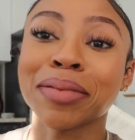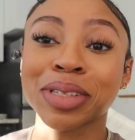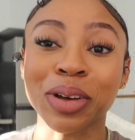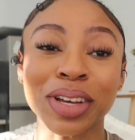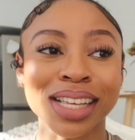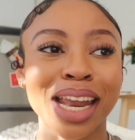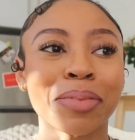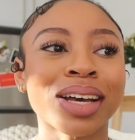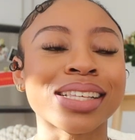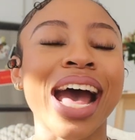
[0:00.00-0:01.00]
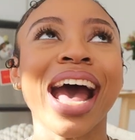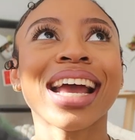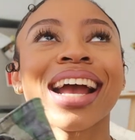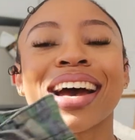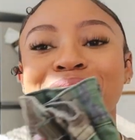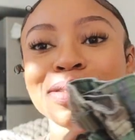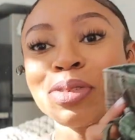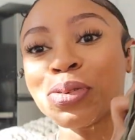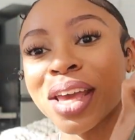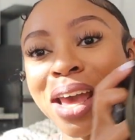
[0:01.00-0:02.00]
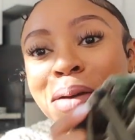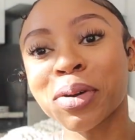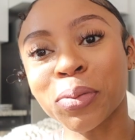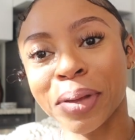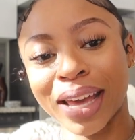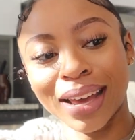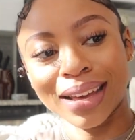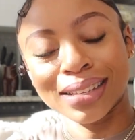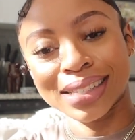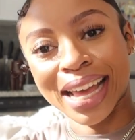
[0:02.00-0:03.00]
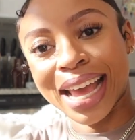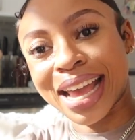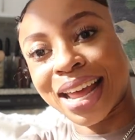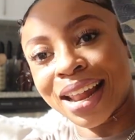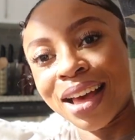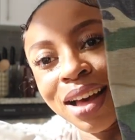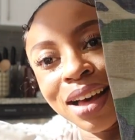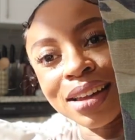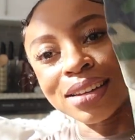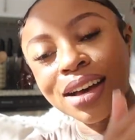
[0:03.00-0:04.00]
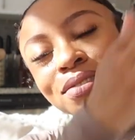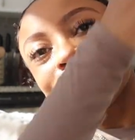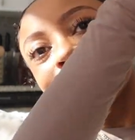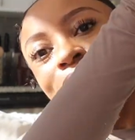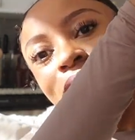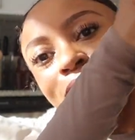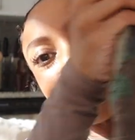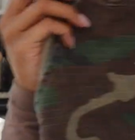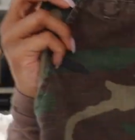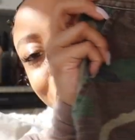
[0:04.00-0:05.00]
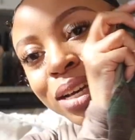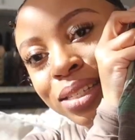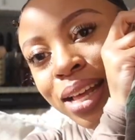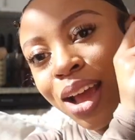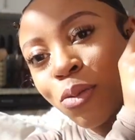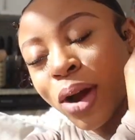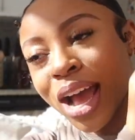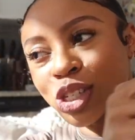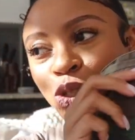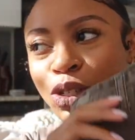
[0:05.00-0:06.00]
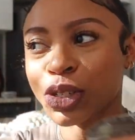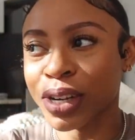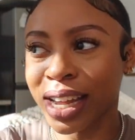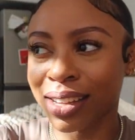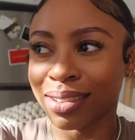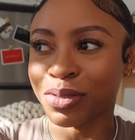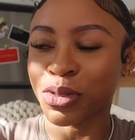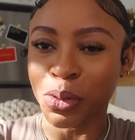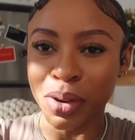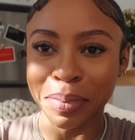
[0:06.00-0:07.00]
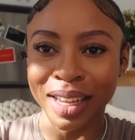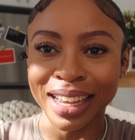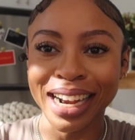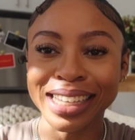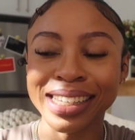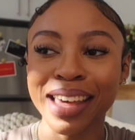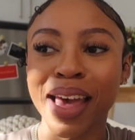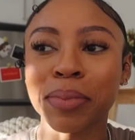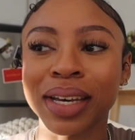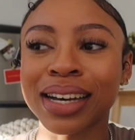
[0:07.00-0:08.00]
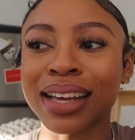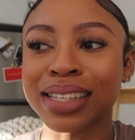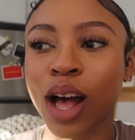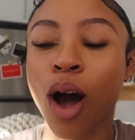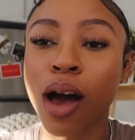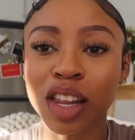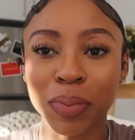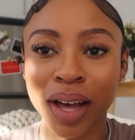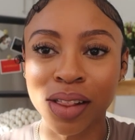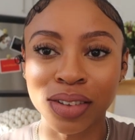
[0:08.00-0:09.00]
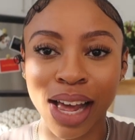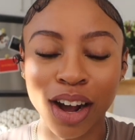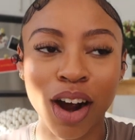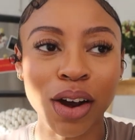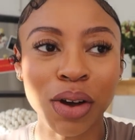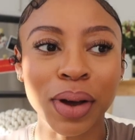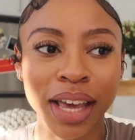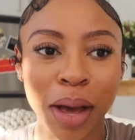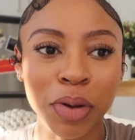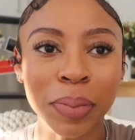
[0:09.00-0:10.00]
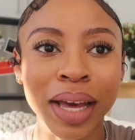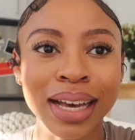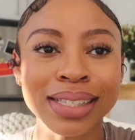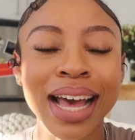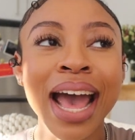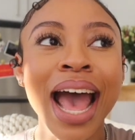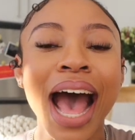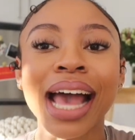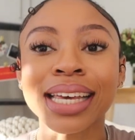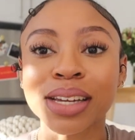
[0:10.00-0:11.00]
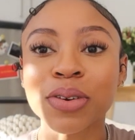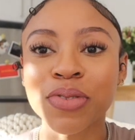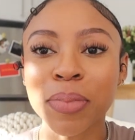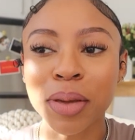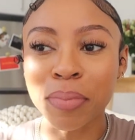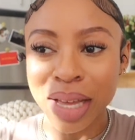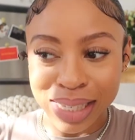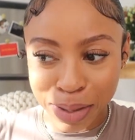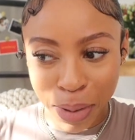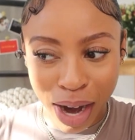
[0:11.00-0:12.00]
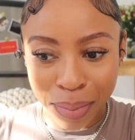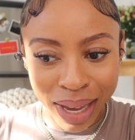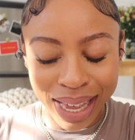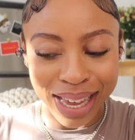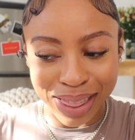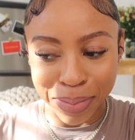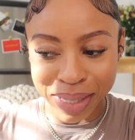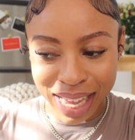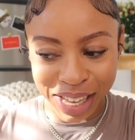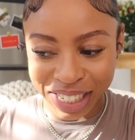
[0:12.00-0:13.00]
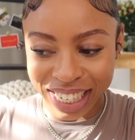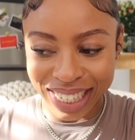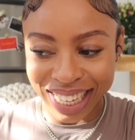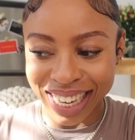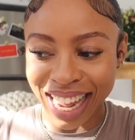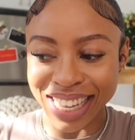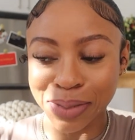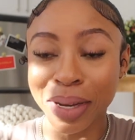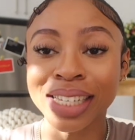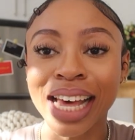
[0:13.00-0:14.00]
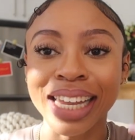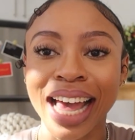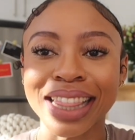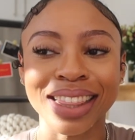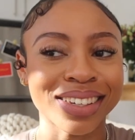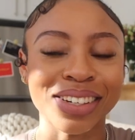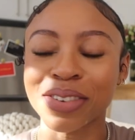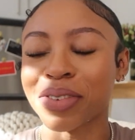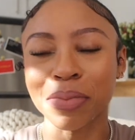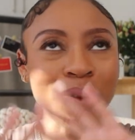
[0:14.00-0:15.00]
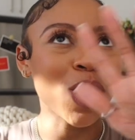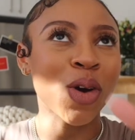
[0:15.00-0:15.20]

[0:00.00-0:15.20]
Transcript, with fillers: am so excited because I got some new camo pants, and love, love, love these because they were actually created for women. And I say that because all of my other like cargo and camo pants, I get them from the men's department and get them tailored. And it's because I like the look of them,